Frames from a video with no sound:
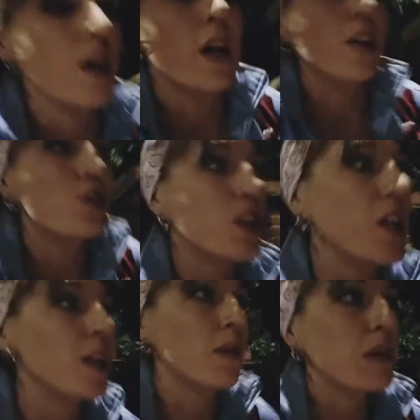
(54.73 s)
and
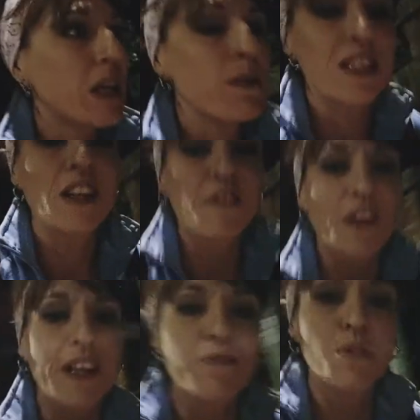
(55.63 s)
chilling and making myself
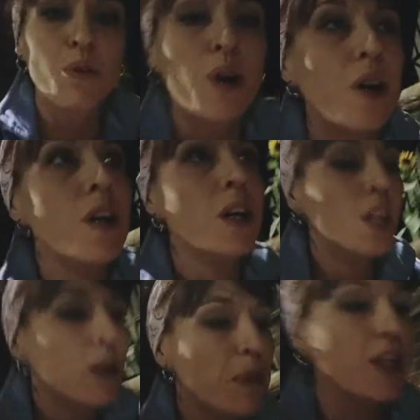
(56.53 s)
ready for
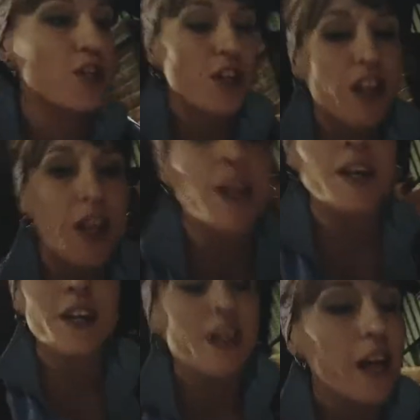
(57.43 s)
my journey,
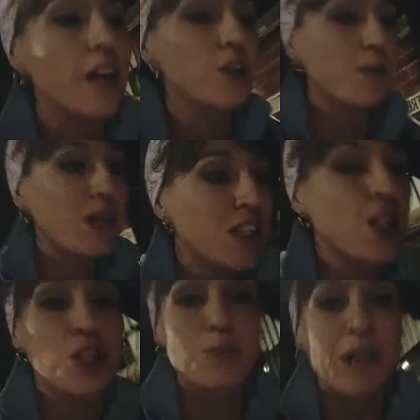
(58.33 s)
I got a
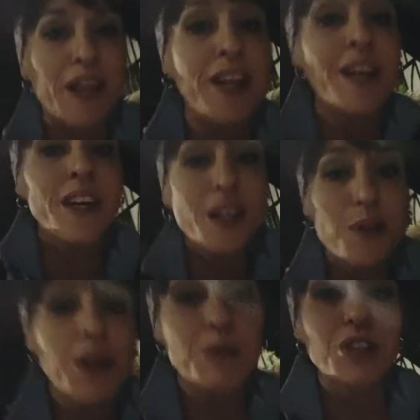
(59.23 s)
message that my
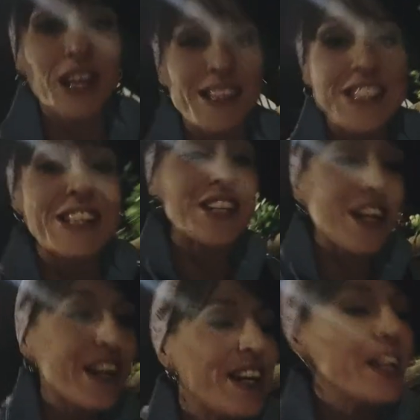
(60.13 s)
train was cancelled
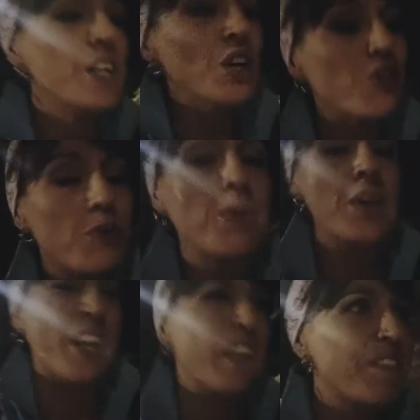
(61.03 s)
from
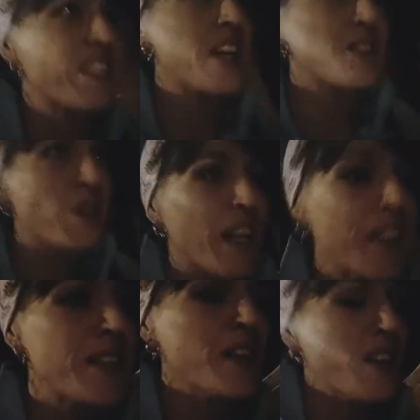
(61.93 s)
Hayward here to London